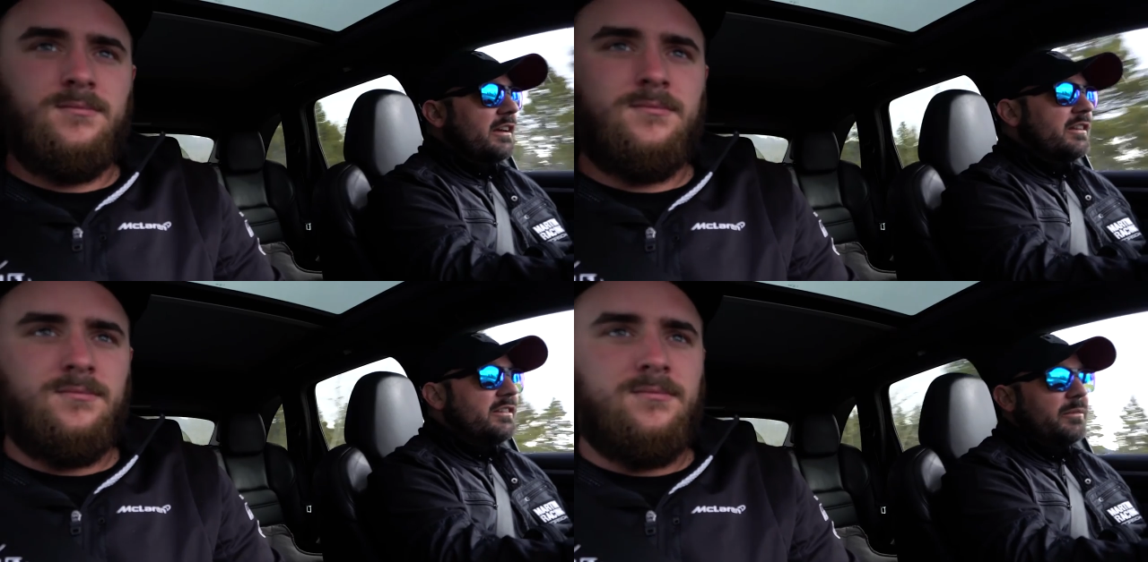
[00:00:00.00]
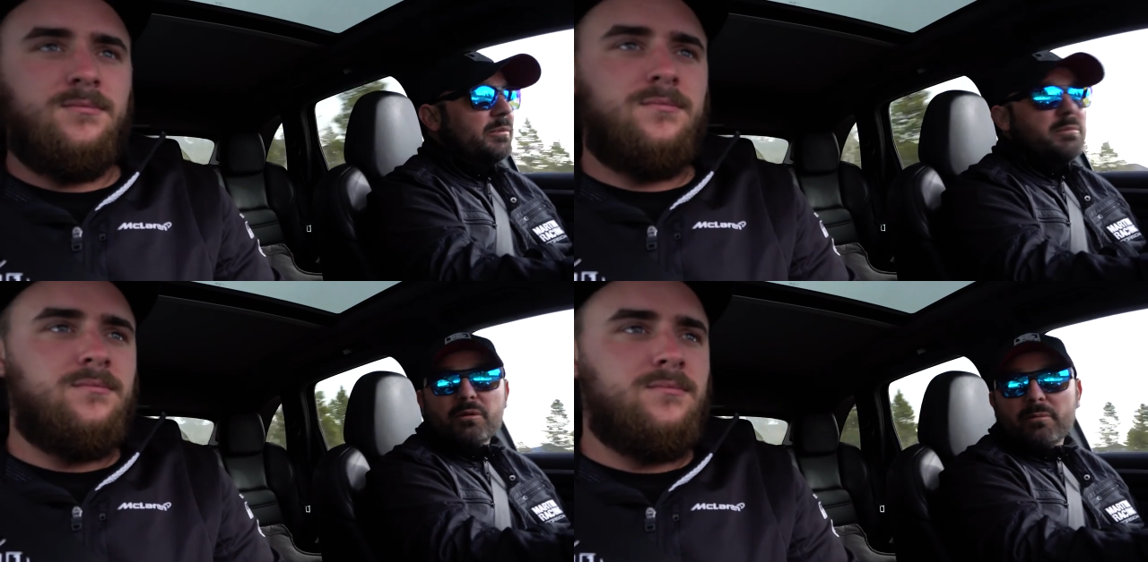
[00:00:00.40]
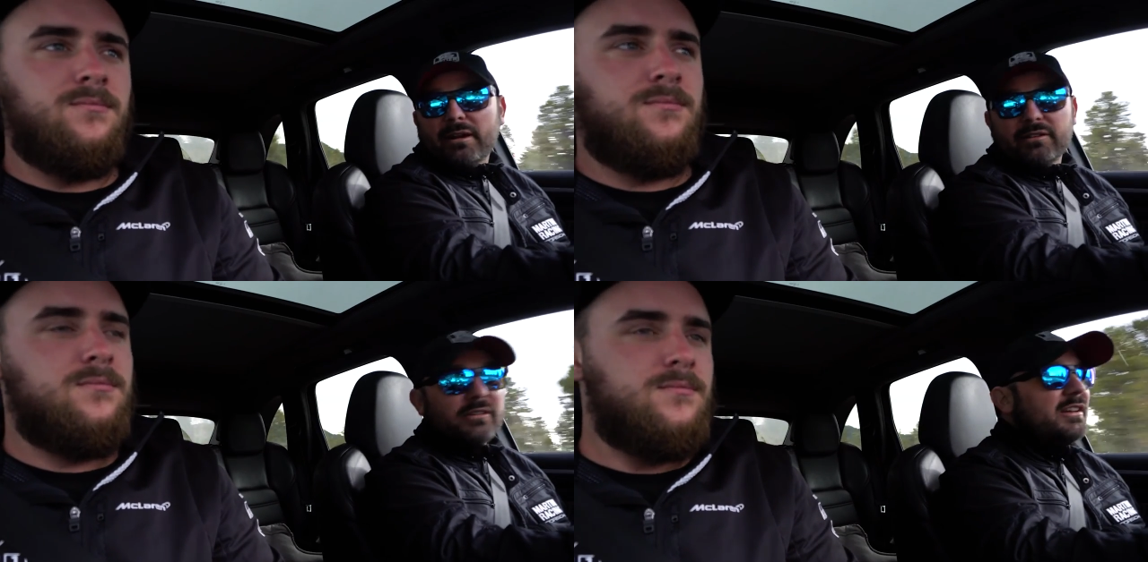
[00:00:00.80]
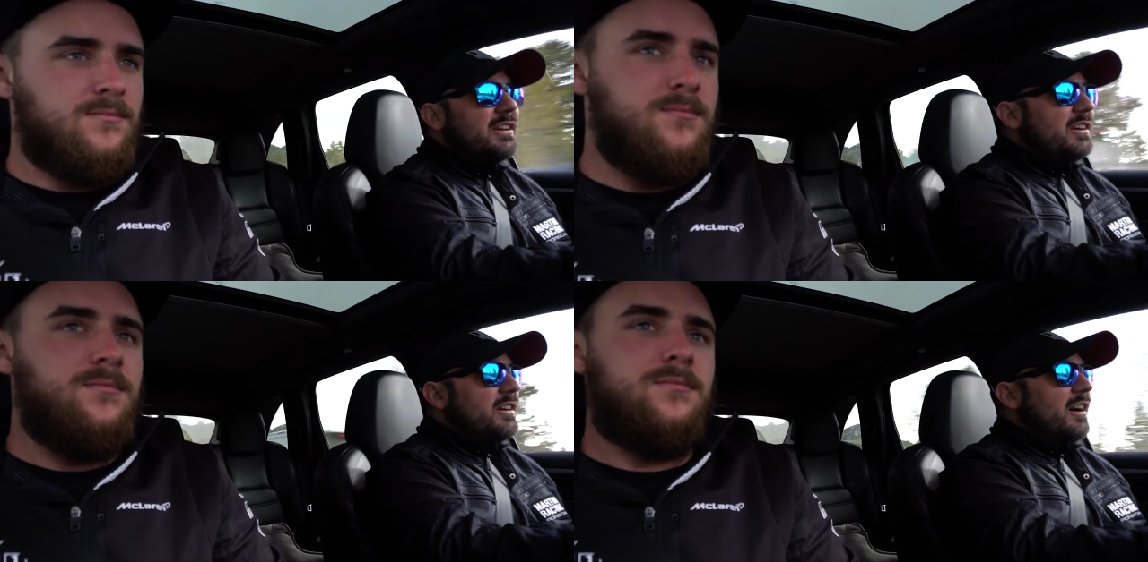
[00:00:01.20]
Speaker 1: kind of tell people about
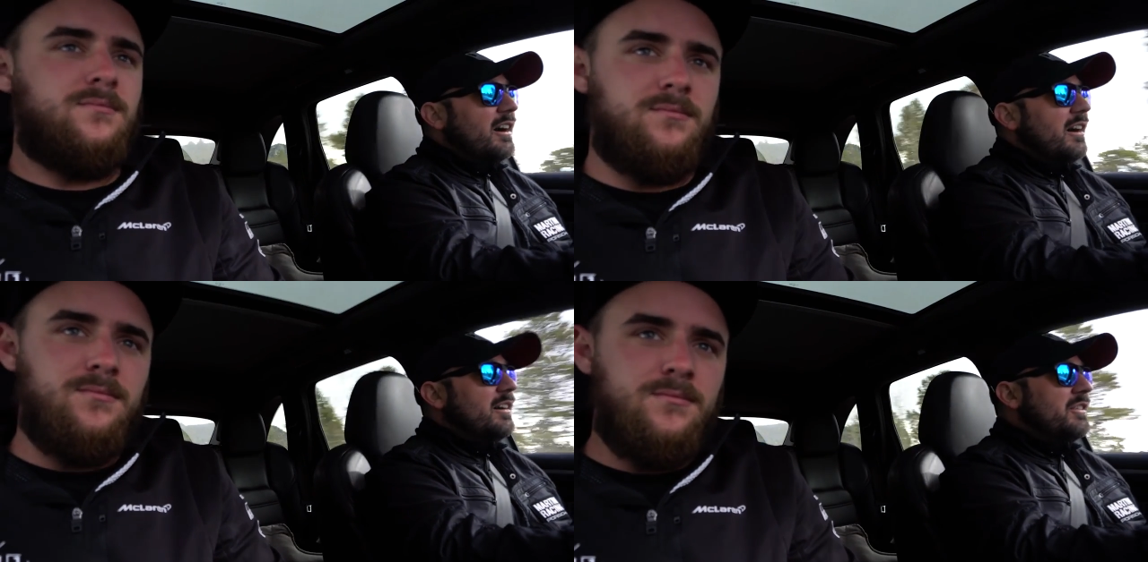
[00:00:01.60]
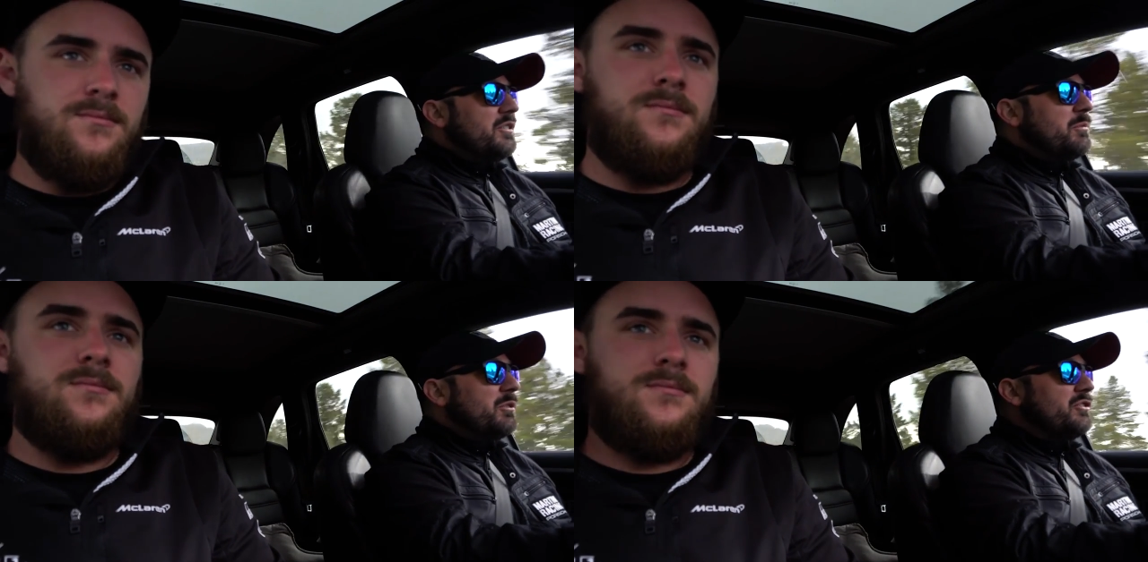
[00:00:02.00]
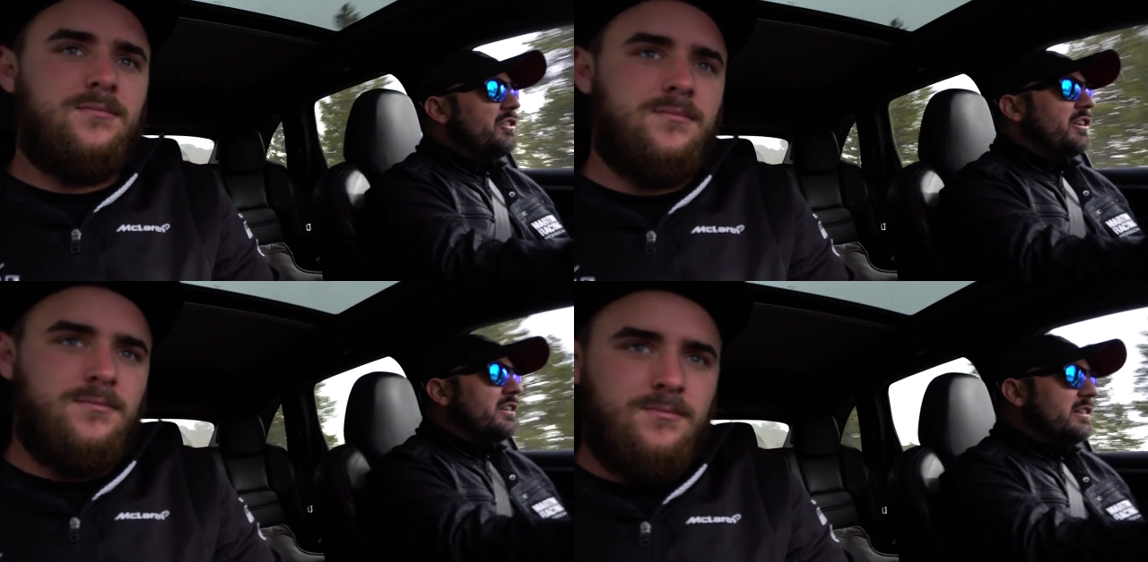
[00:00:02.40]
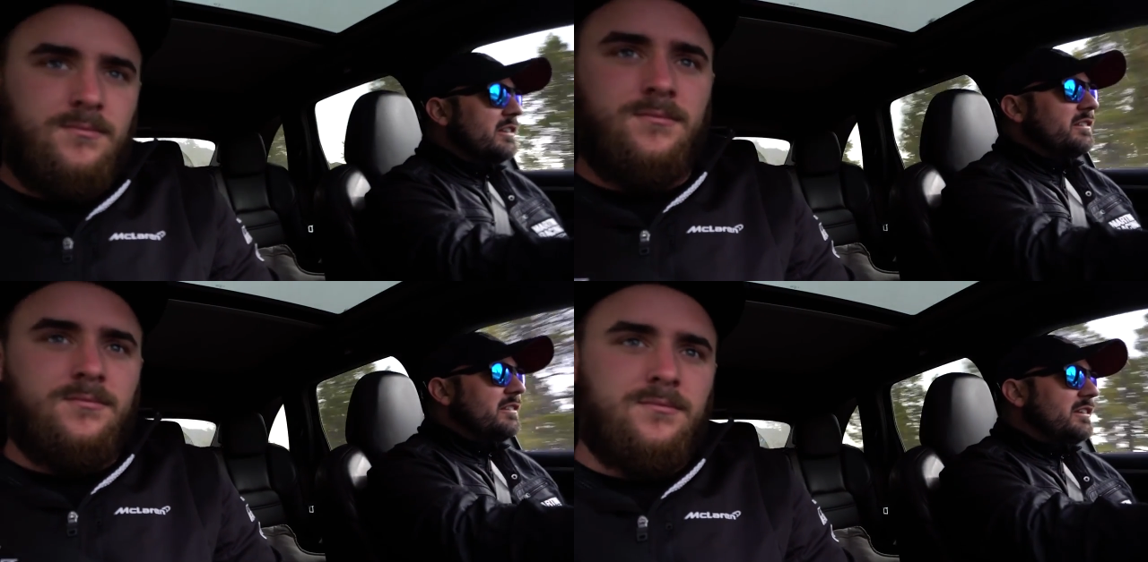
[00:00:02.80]
the Superleggera
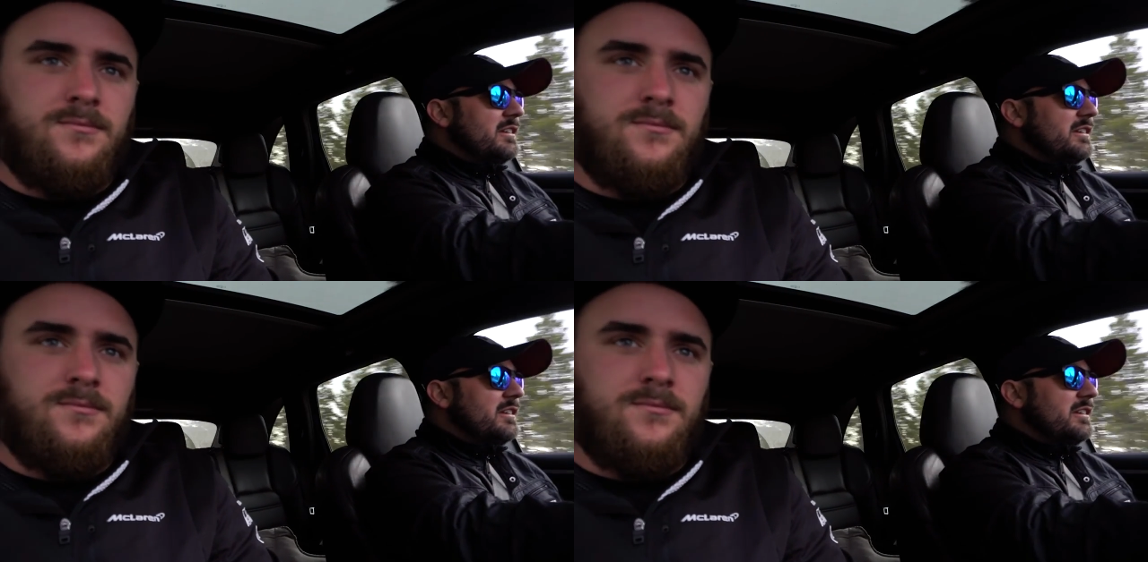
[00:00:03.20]
and,